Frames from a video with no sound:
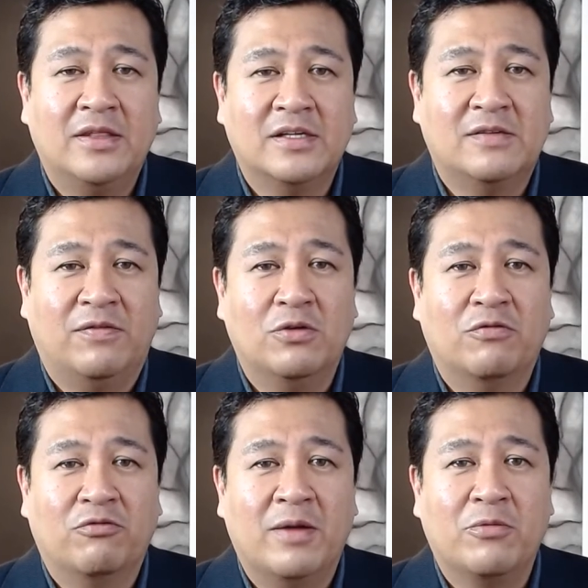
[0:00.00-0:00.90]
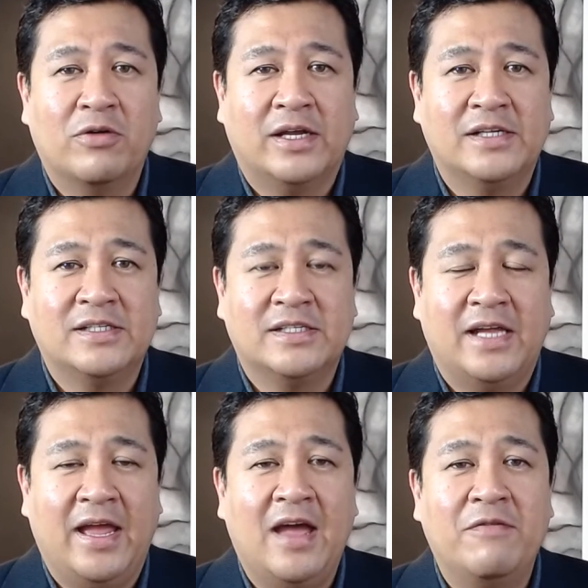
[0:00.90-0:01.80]
this fuel framework is just
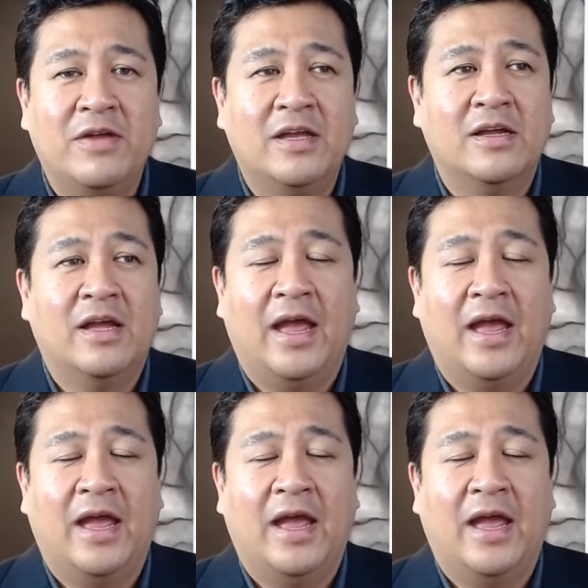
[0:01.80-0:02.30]
having